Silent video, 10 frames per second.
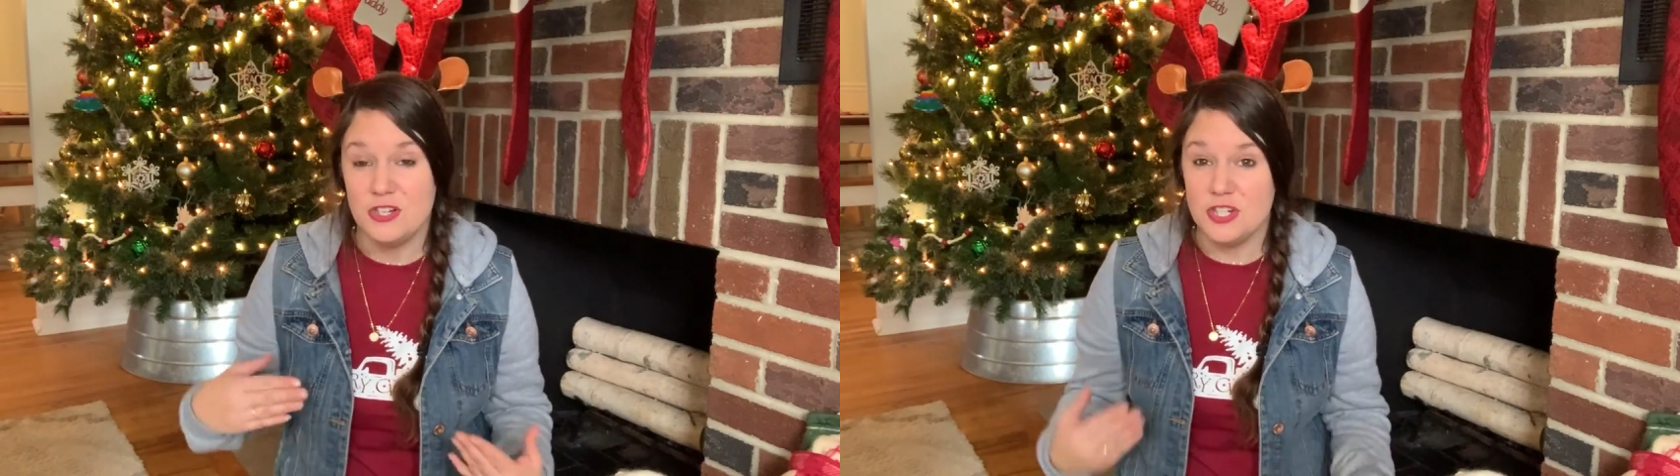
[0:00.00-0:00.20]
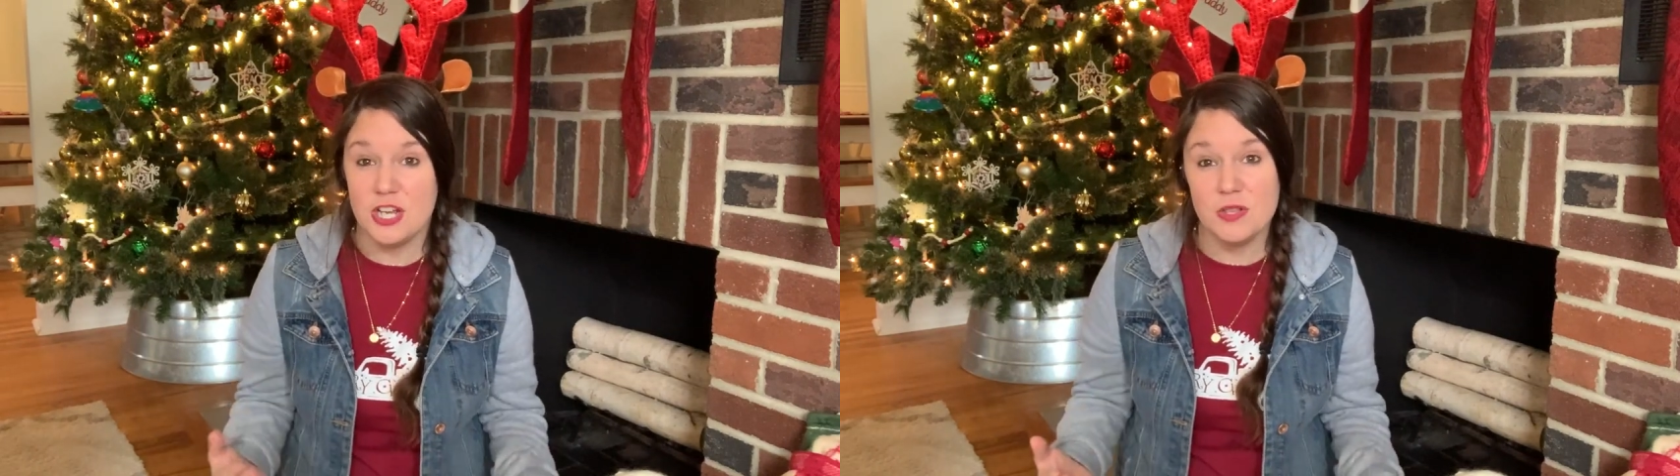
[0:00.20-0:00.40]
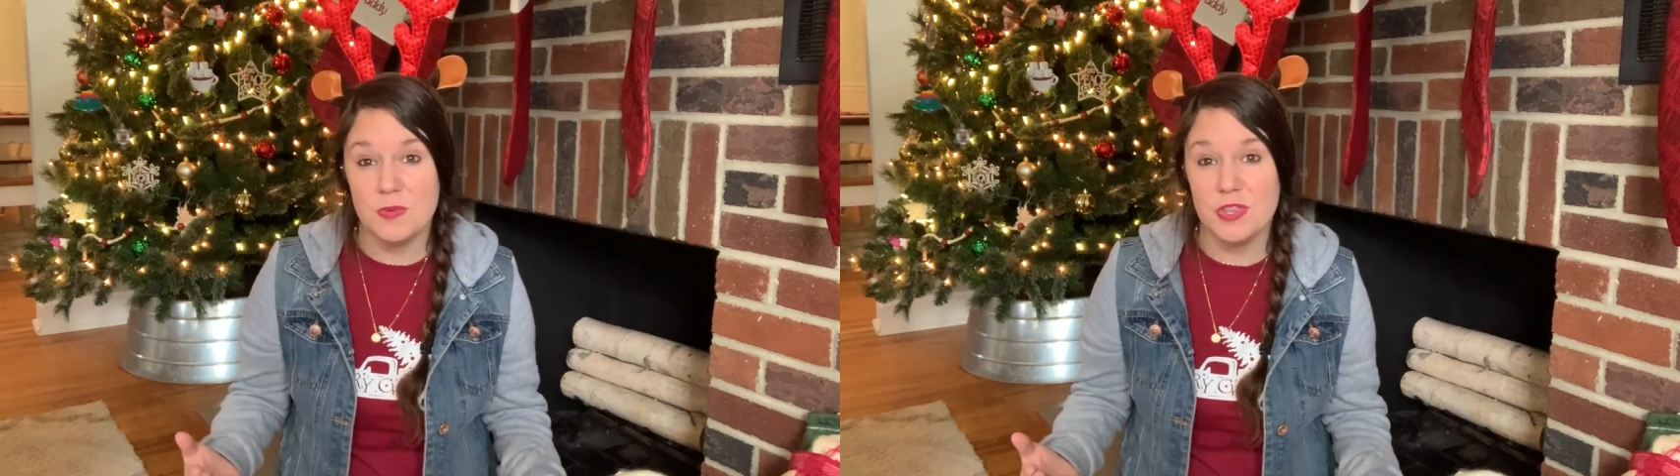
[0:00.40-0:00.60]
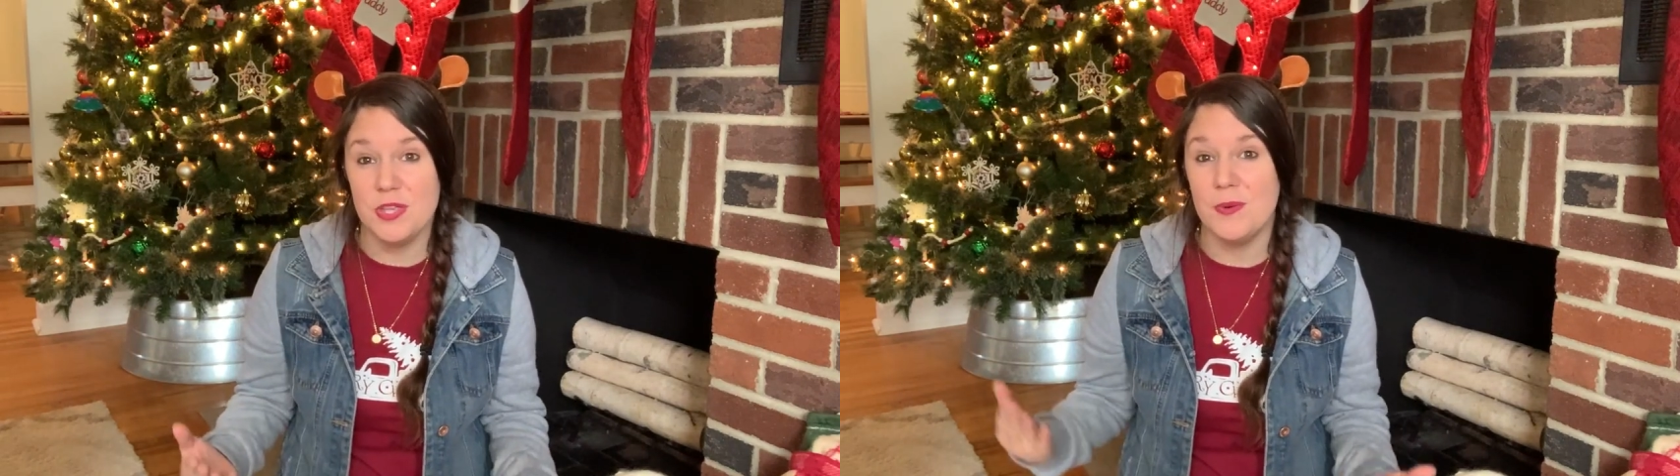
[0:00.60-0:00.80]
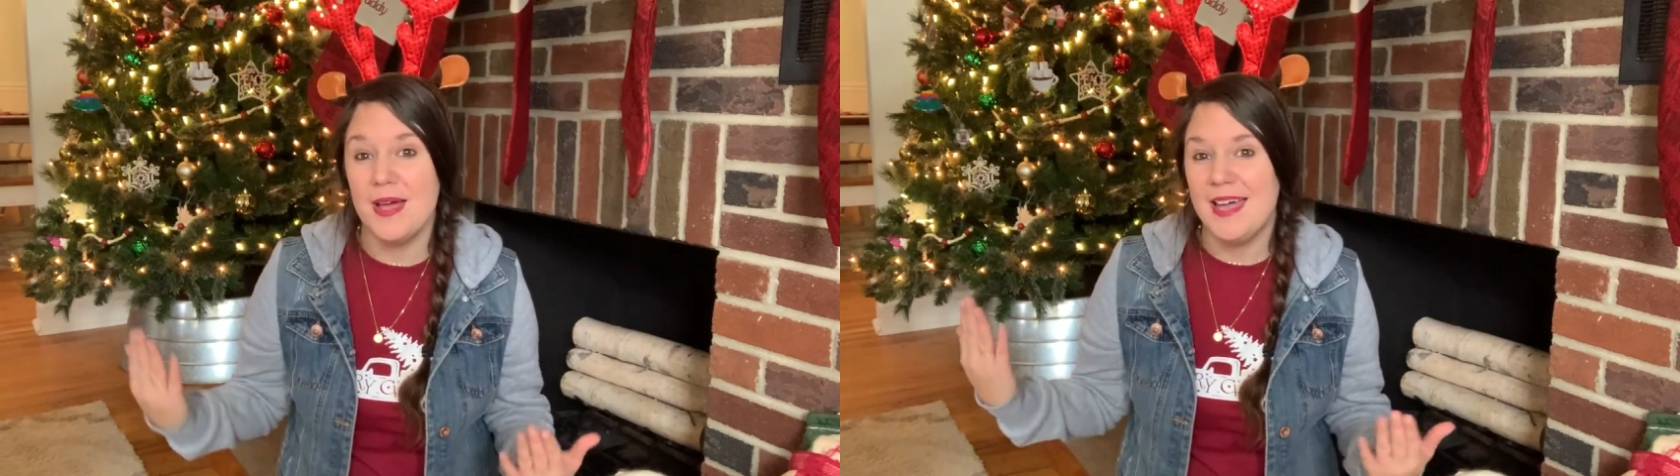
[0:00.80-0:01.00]
share them with
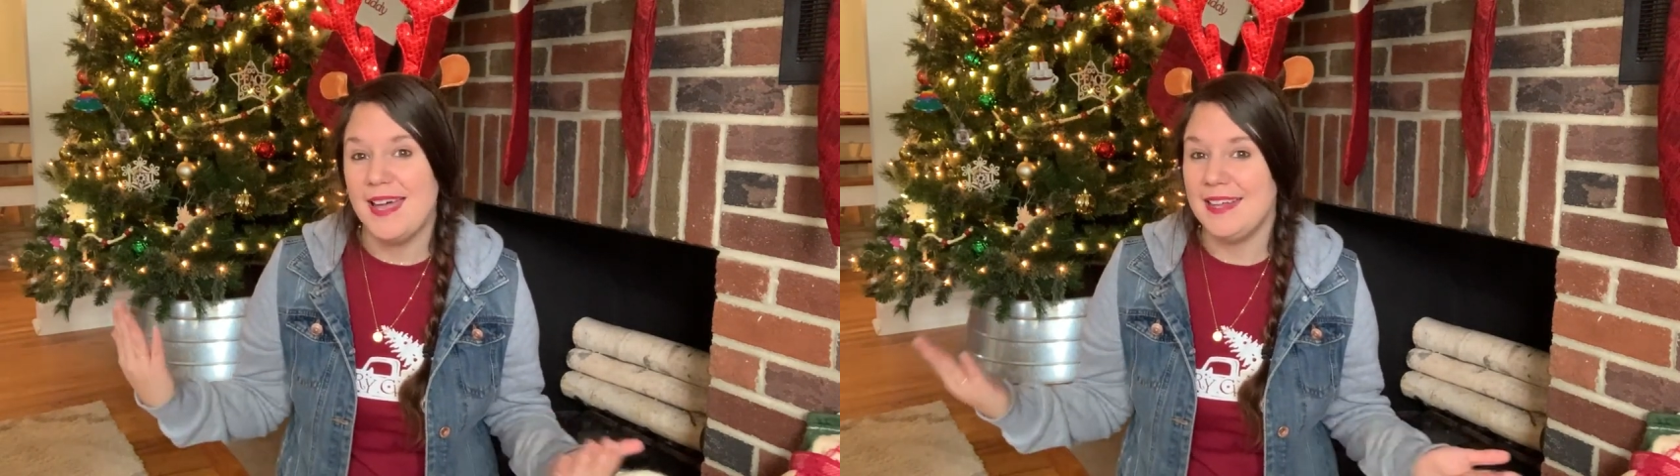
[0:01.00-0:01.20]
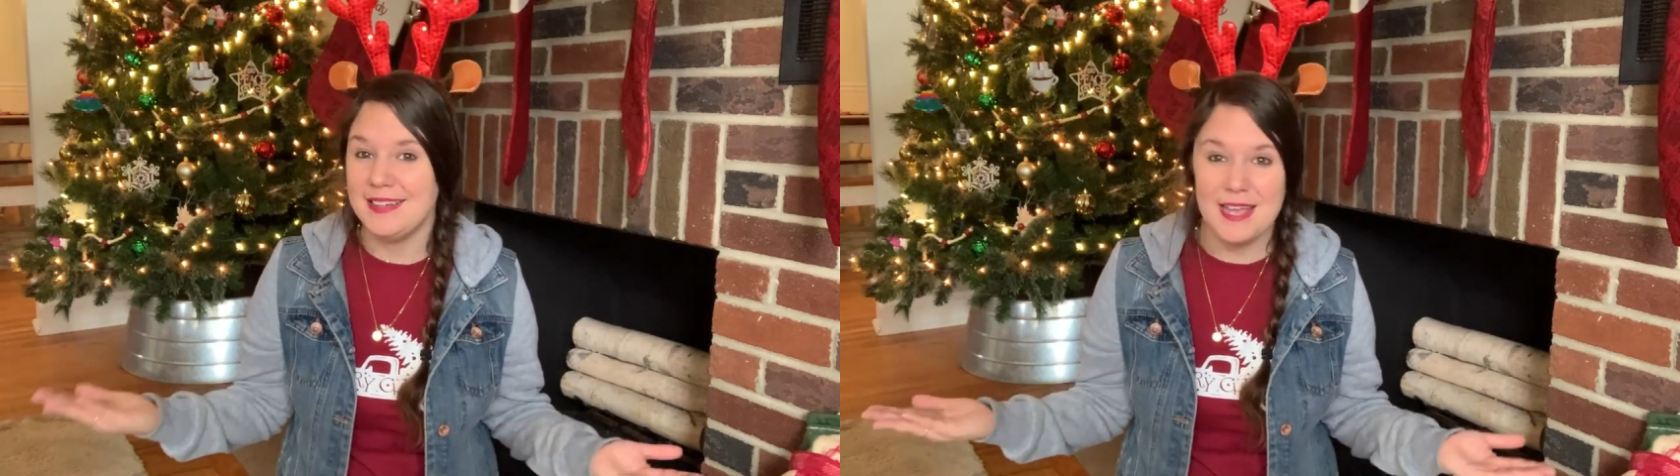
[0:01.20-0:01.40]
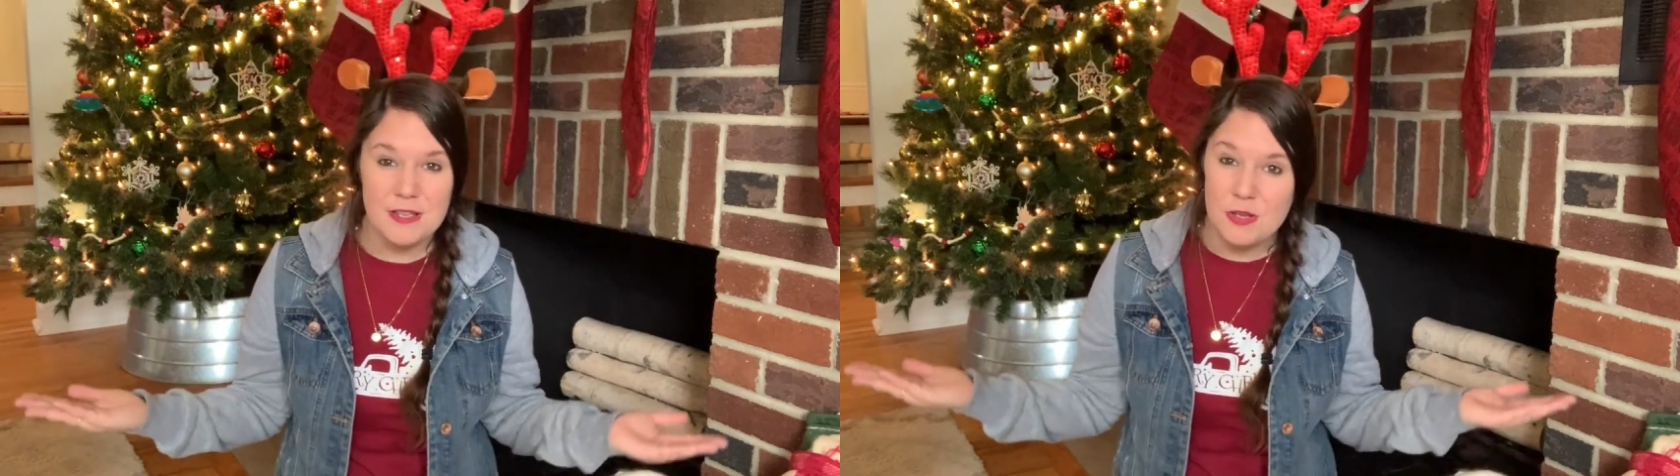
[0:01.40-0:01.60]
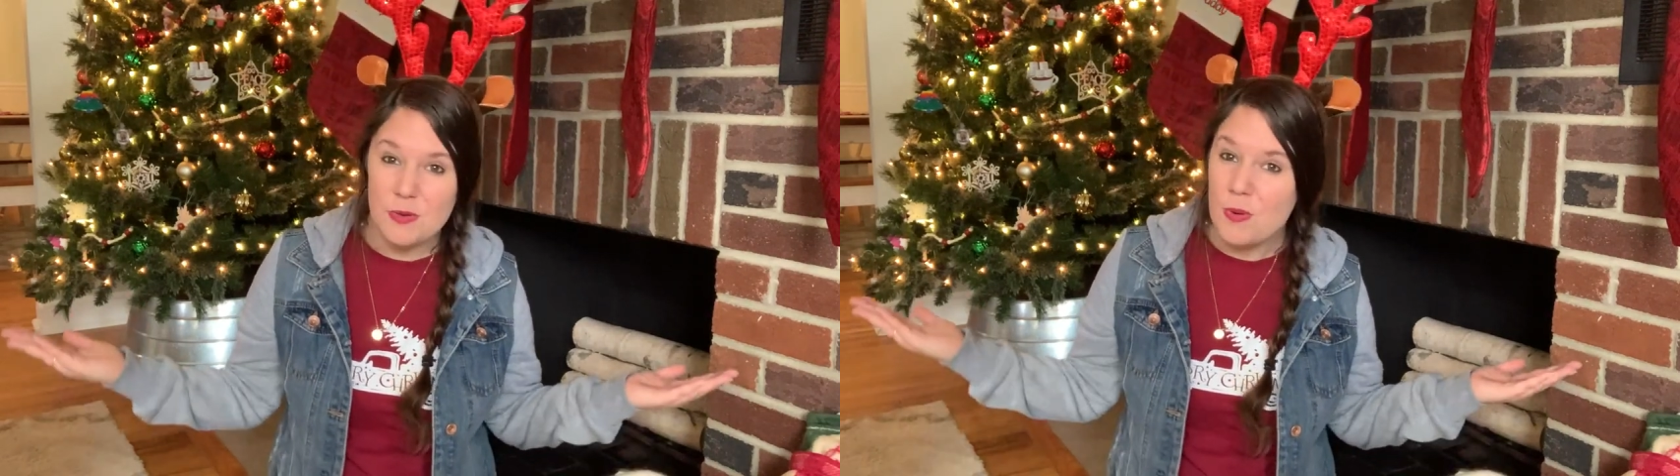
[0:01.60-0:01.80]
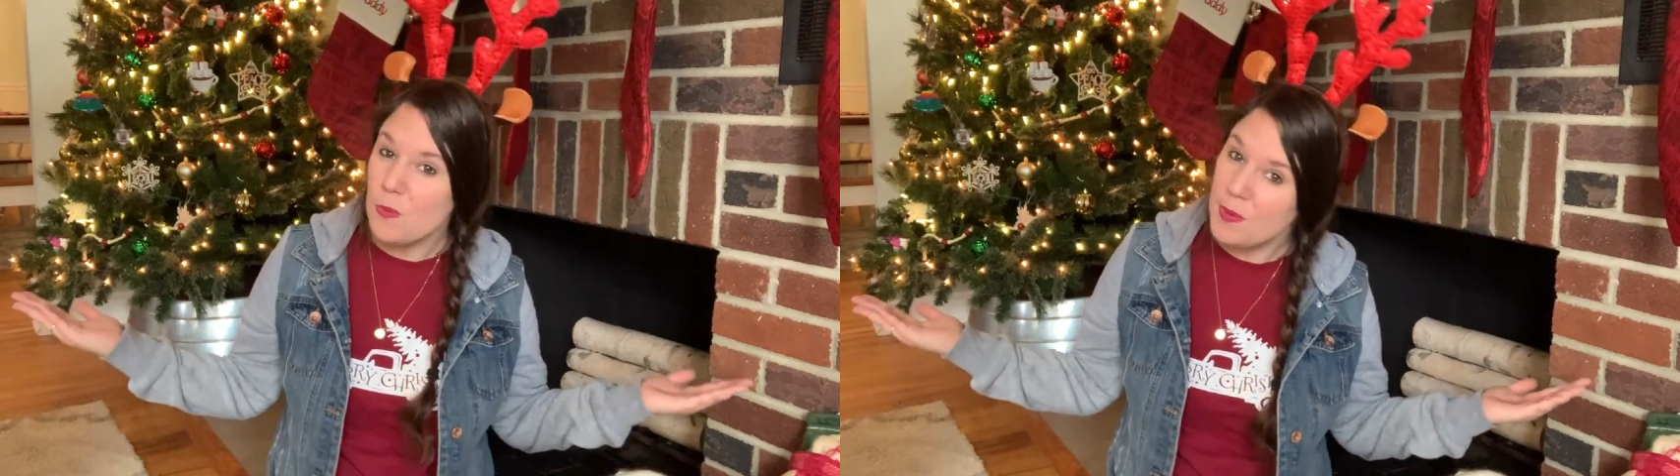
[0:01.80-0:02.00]
you, and let
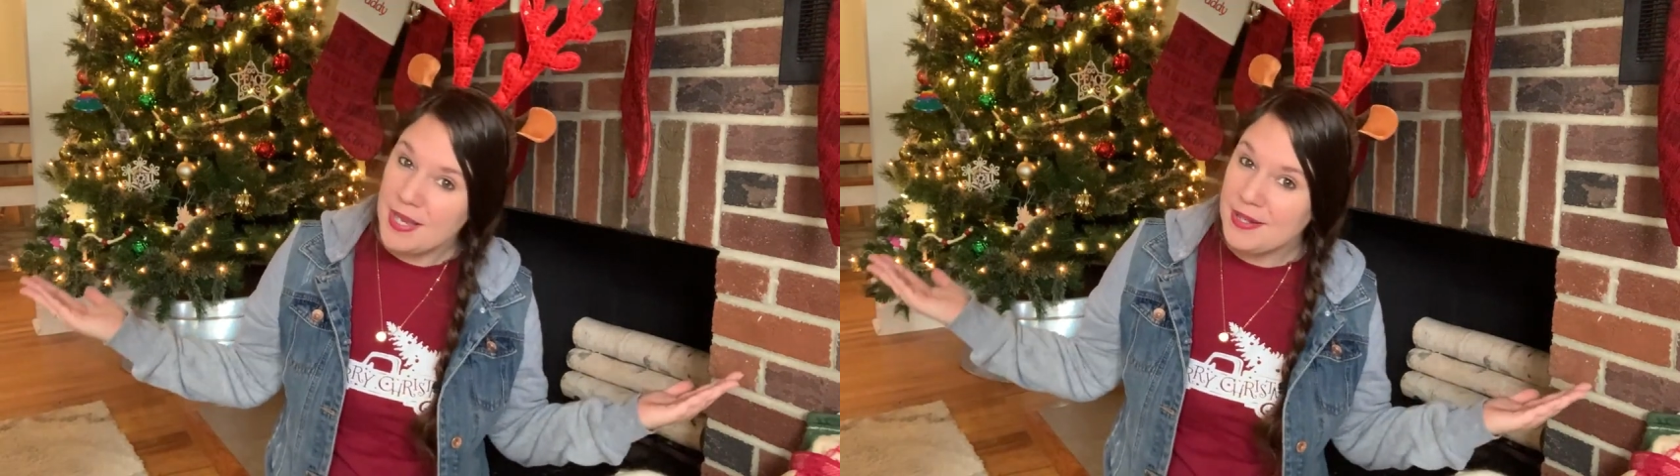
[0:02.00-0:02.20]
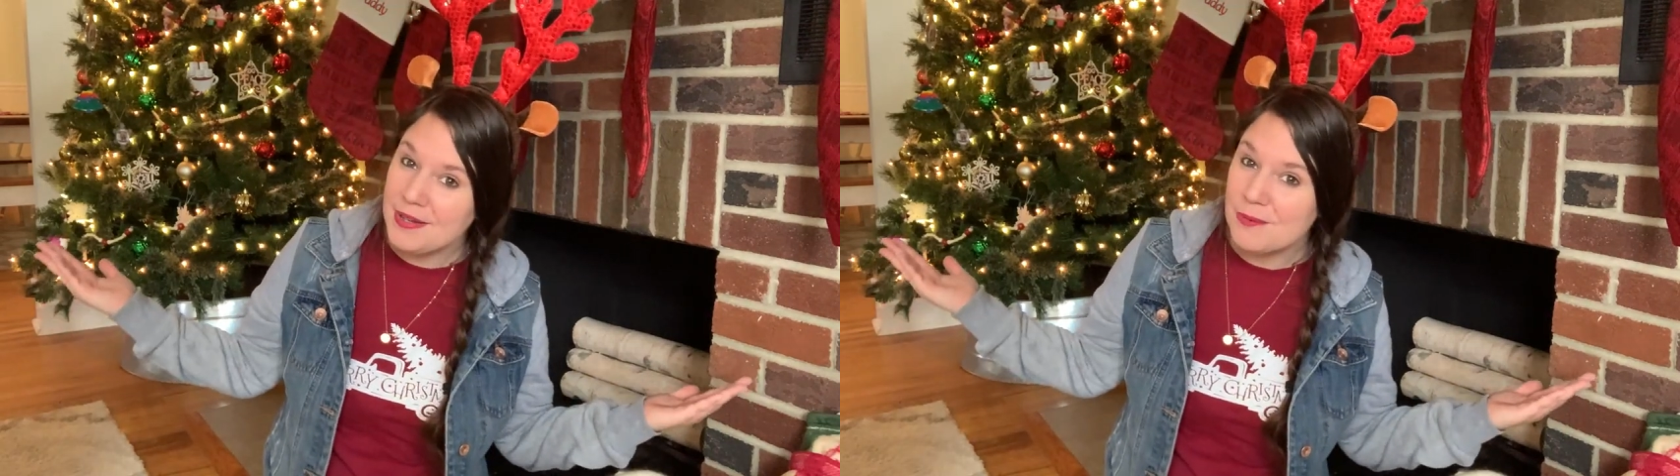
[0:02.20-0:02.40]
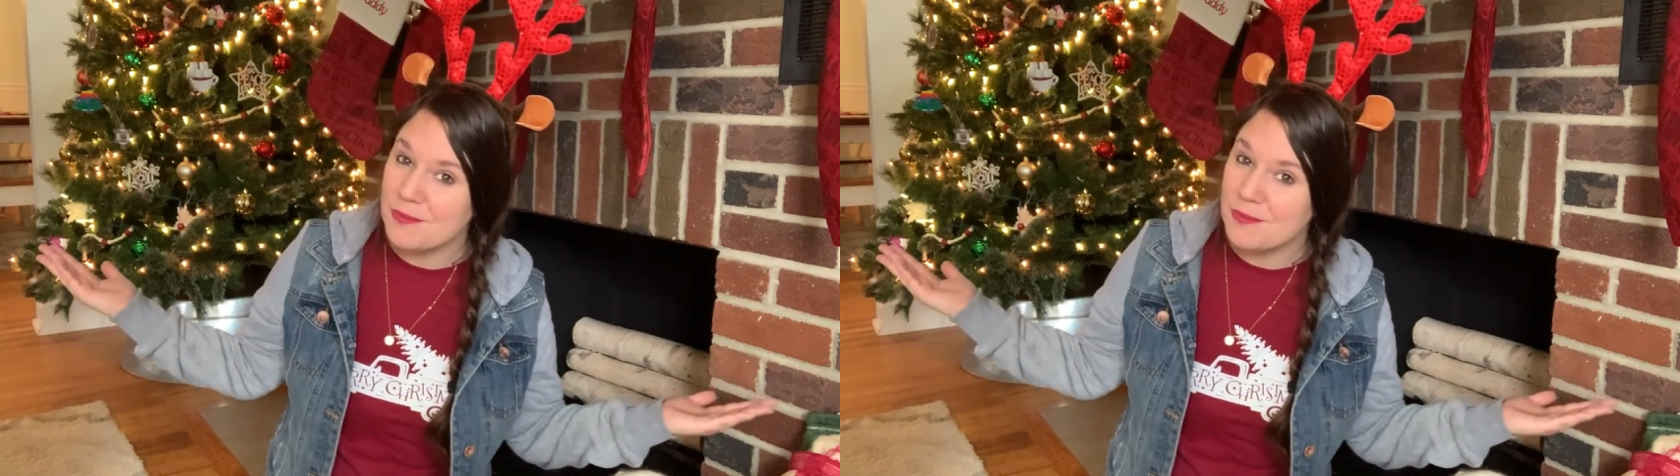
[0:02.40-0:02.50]
you win